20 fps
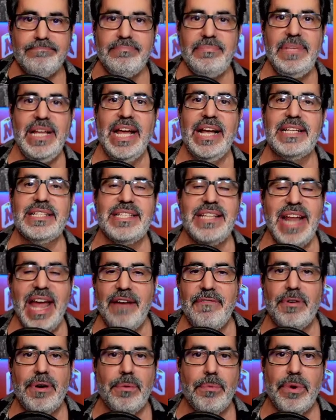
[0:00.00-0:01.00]
Knicks
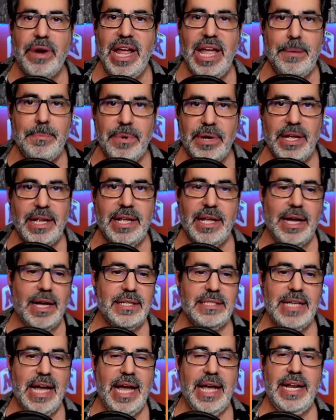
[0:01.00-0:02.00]
never were able to
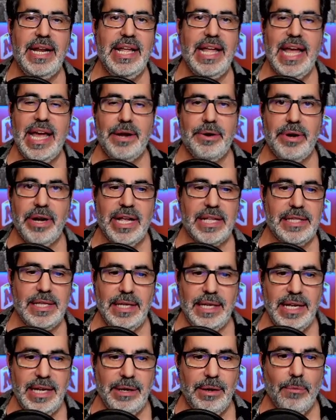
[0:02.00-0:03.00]
tie it again or get the
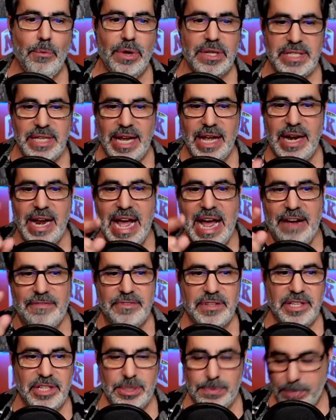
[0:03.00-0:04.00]
lead once again
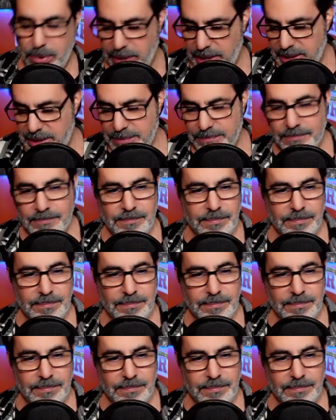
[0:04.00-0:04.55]
after this point.